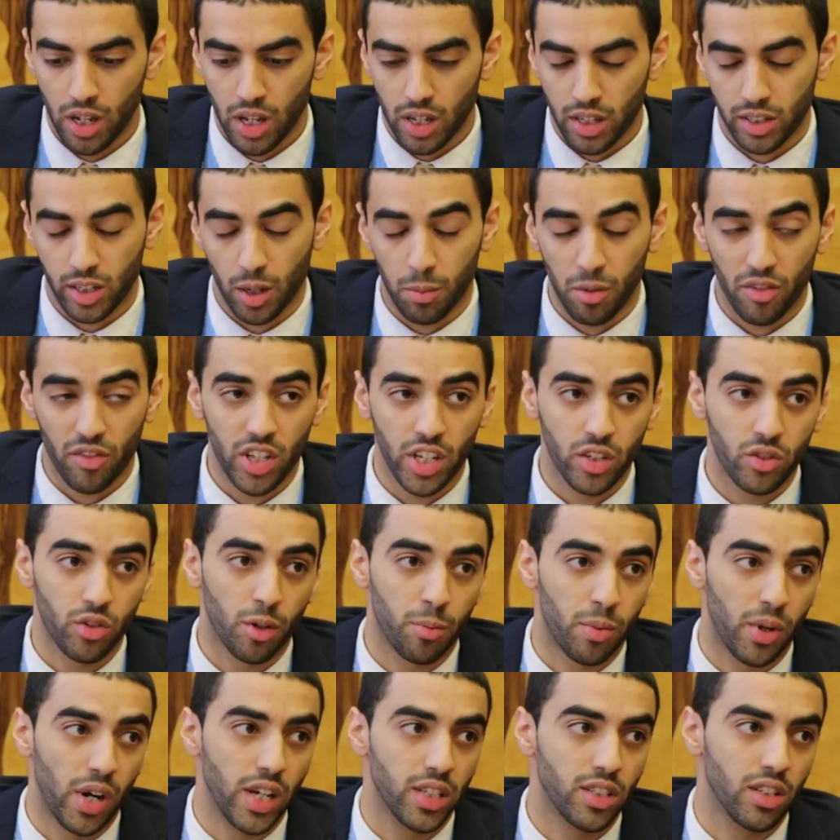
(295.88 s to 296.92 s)
Some of these
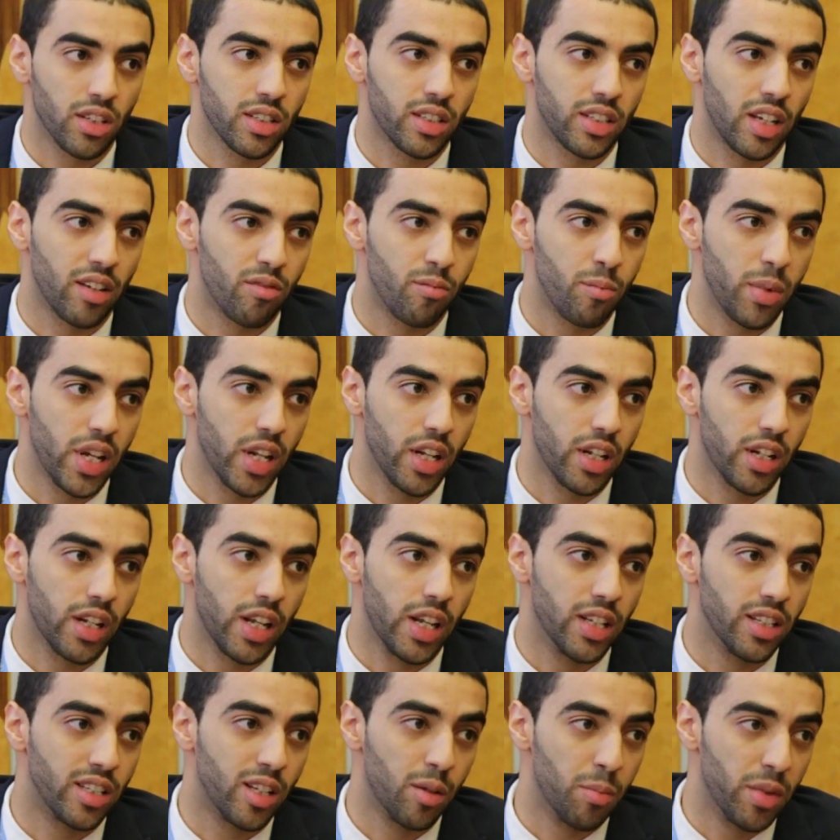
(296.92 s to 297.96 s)
reprisals have been
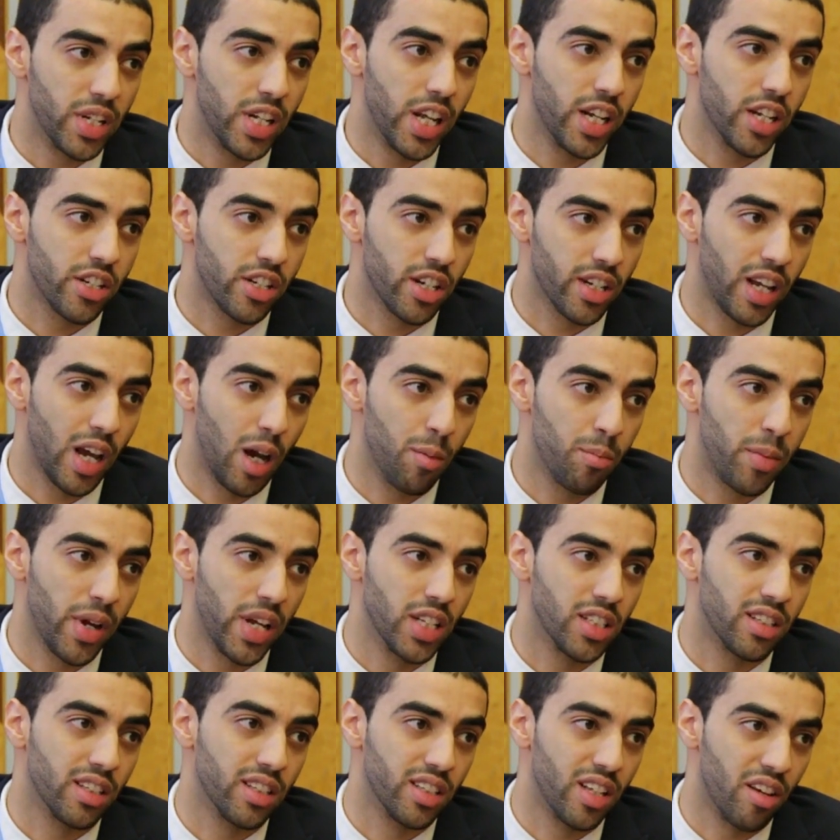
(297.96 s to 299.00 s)
intimidation
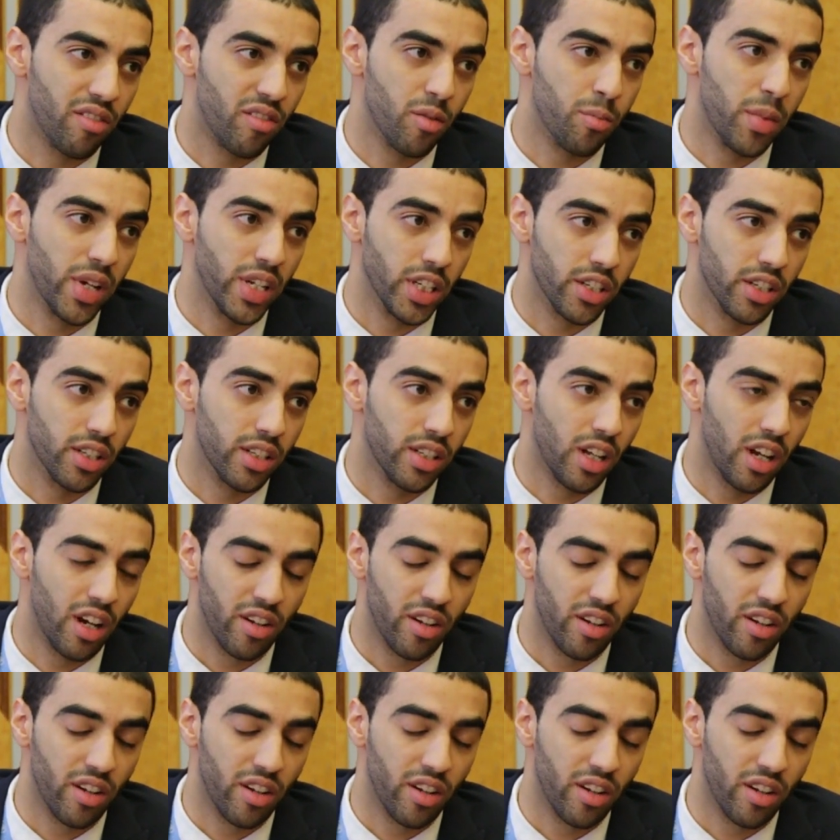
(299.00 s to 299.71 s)
campaigns and defamation.